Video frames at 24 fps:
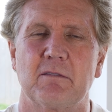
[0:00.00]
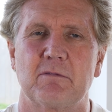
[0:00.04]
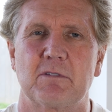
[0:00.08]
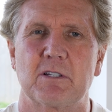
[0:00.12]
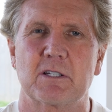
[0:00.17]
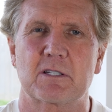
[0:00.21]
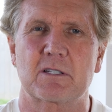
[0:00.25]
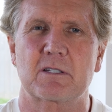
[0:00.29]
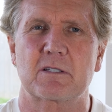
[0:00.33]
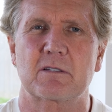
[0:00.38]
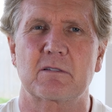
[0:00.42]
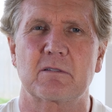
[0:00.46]

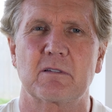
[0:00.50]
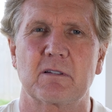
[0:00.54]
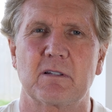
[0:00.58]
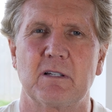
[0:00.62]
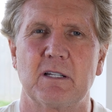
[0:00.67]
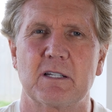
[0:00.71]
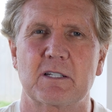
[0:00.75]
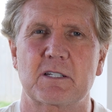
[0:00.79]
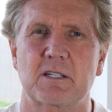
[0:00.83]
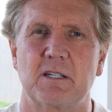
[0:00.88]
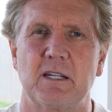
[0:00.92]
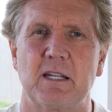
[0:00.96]
just
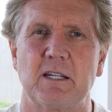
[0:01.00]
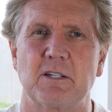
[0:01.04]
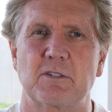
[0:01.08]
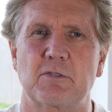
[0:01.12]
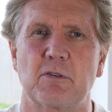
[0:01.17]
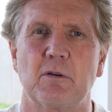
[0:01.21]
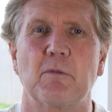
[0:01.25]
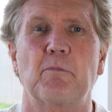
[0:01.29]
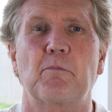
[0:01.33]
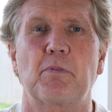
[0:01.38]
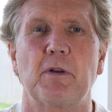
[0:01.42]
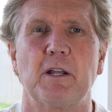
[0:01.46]
listening
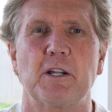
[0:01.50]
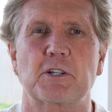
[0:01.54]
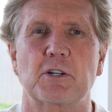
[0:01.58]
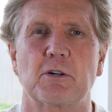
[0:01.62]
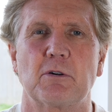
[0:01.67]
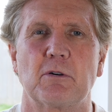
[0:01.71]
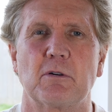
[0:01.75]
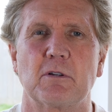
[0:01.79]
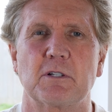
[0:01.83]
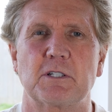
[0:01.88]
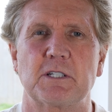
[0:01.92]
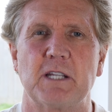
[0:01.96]
to a preacher
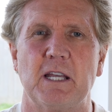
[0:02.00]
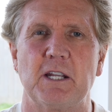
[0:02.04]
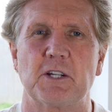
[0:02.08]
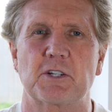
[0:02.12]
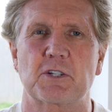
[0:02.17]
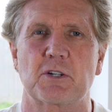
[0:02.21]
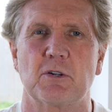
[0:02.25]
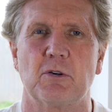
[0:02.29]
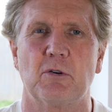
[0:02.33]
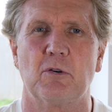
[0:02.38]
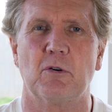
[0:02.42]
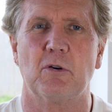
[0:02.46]
or a
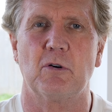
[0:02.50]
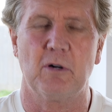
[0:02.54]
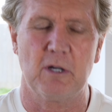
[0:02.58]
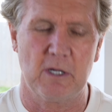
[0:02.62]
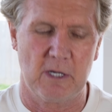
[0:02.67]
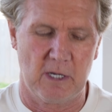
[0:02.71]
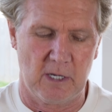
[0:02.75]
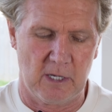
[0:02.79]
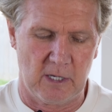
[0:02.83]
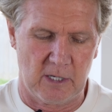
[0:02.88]
teacher or